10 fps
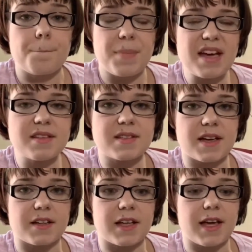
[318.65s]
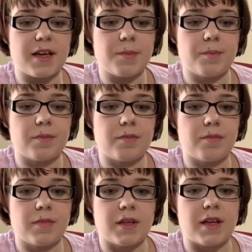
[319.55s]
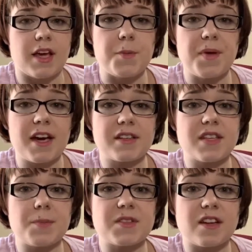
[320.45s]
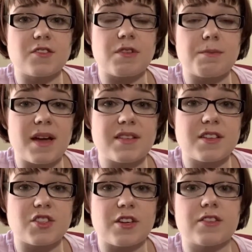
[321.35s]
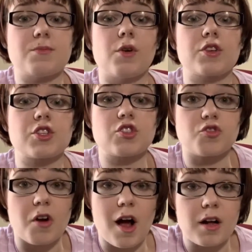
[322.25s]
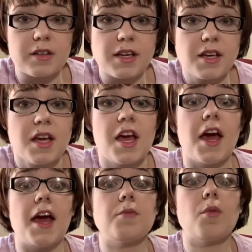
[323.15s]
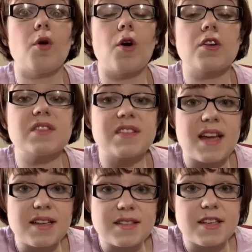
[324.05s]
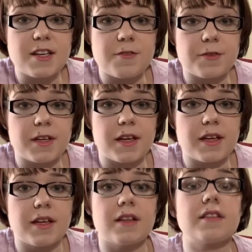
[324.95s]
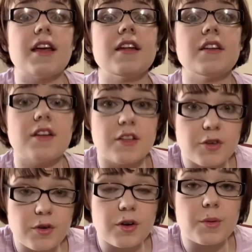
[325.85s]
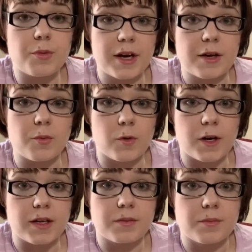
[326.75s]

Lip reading: basically, it picks up sensory messages more strongly and more sensitively than your brain would.